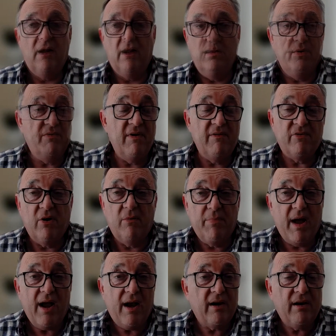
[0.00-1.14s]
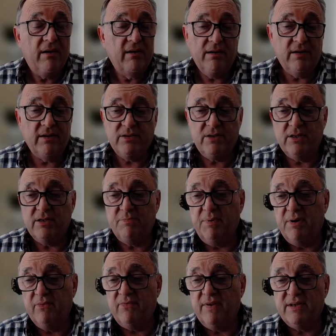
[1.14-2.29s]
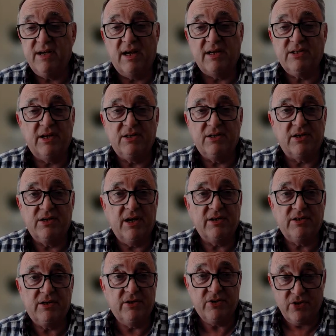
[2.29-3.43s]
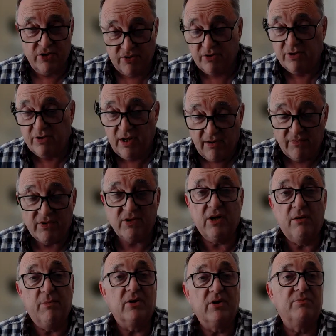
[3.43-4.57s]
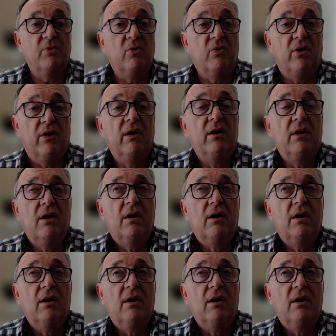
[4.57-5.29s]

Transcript: And we've never gone back. It's been a fantastic success because you can deliver so much more.